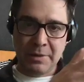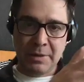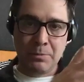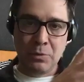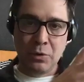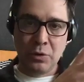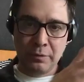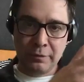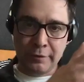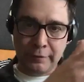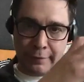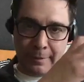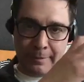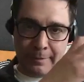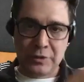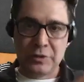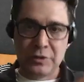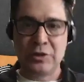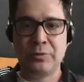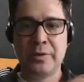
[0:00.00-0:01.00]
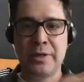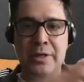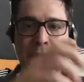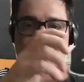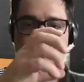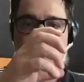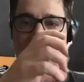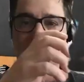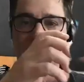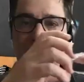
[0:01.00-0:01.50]
moved from the
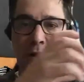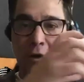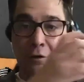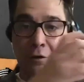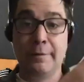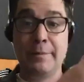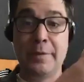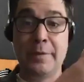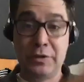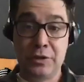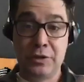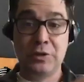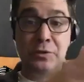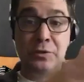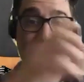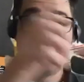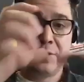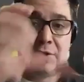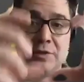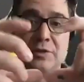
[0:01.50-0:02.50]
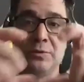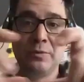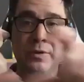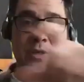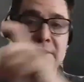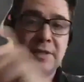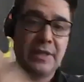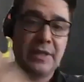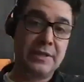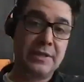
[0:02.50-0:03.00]
doing or from the do to the doing
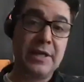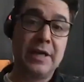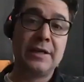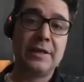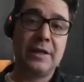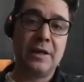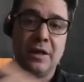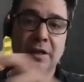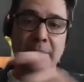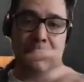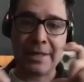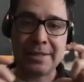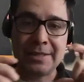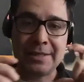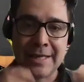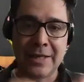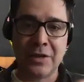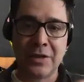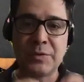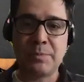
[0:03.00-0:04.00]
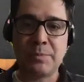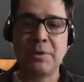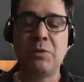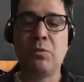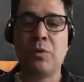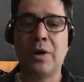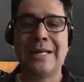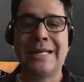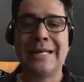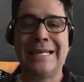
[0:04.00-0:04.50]
to the done column. It tells me
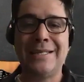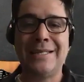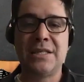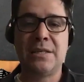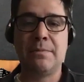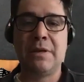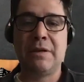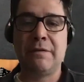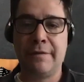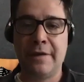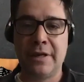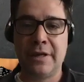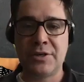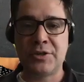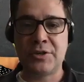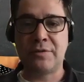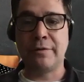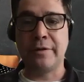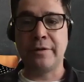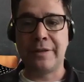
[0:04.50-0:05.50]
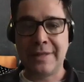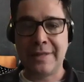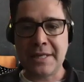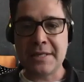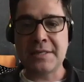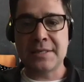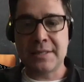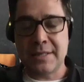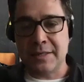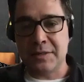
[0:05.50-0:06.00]
what needs to be finished for
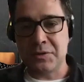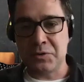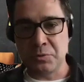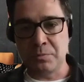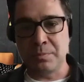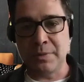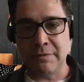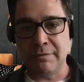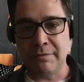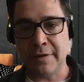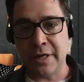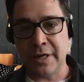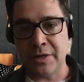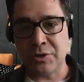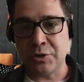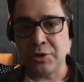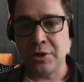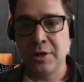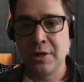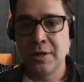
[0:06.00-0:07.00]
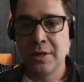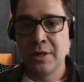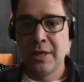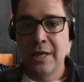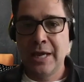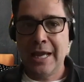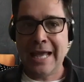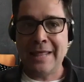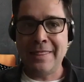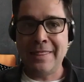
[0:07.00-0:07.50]
this thing to be finished.
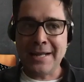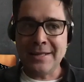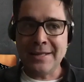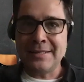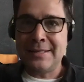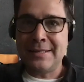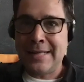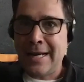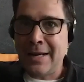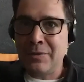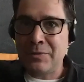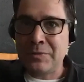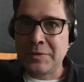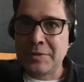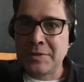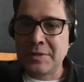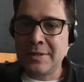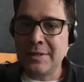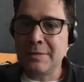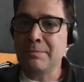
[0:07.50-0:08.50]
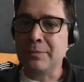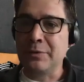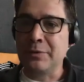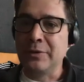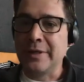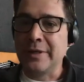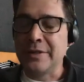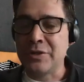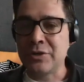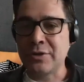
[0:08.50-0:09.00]
And that sounds simple
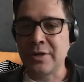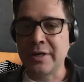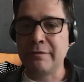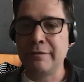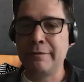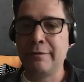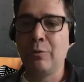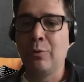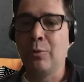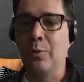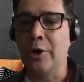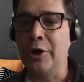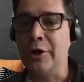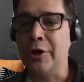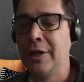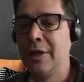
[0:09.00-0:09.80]
and straightforward,